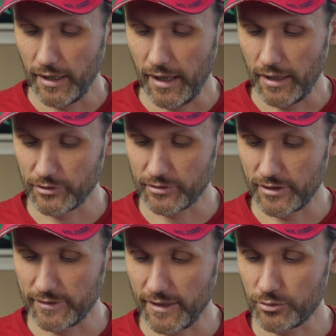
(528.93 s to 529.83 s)
Uh, so
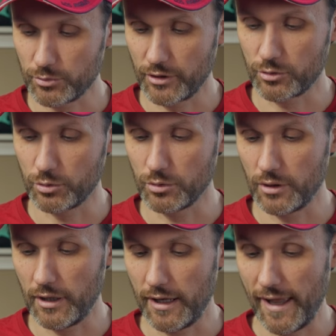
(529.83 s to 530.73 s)
th that's really cool.
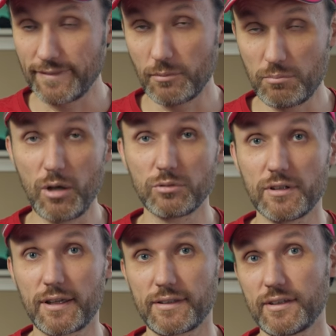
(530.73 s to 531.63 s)
Uh, and the mount,
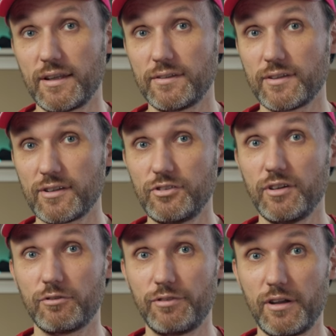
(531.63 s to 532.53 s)
like I said, is actually
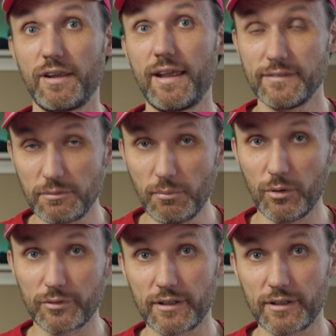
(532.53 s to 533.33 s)
a very handy mount.